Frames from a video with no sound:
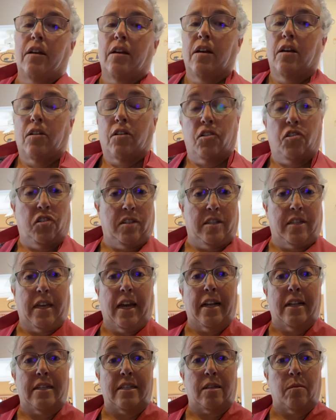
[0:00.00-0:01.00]
because she's
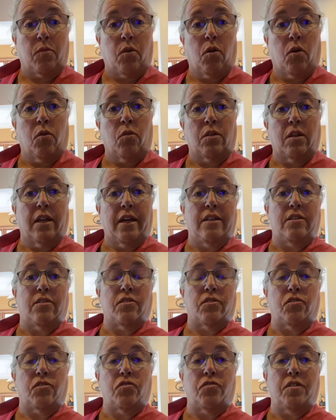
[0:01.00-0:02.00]
getting some cold
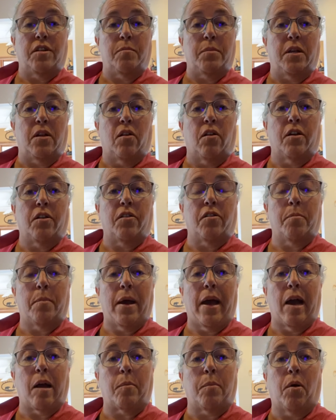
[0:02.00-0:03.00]
laser treatment on her
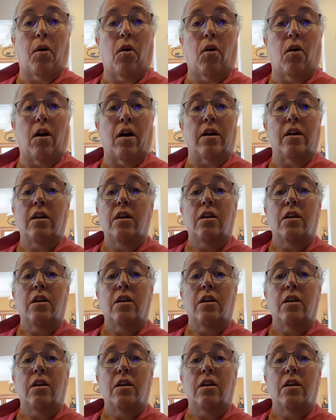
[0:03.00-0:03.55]
back paw.